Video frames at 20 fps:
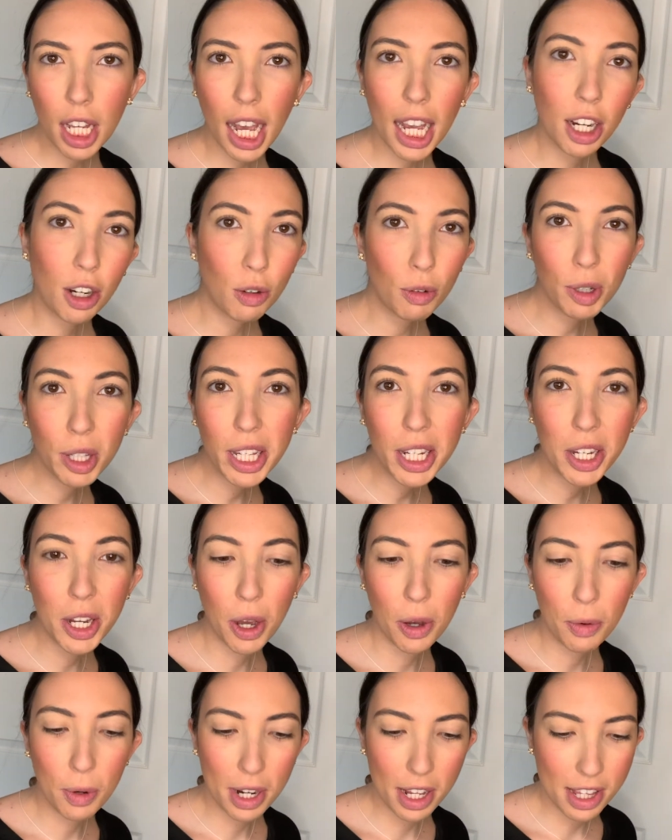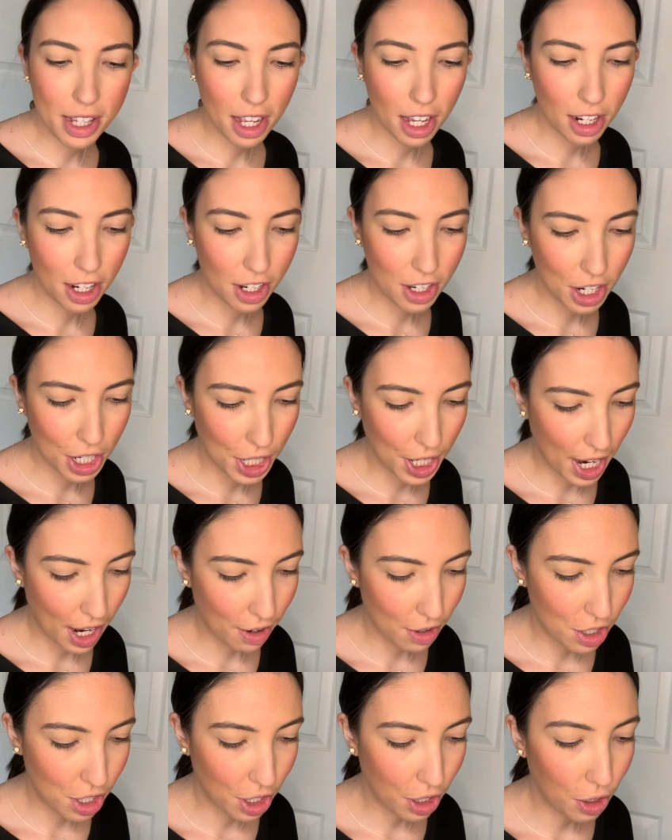I don't really know what it's gonna turn
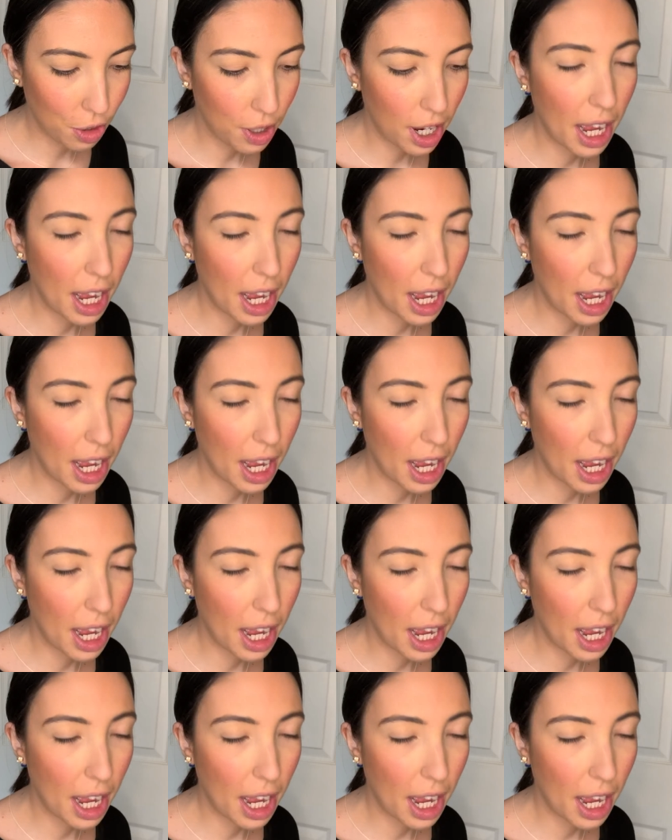out to.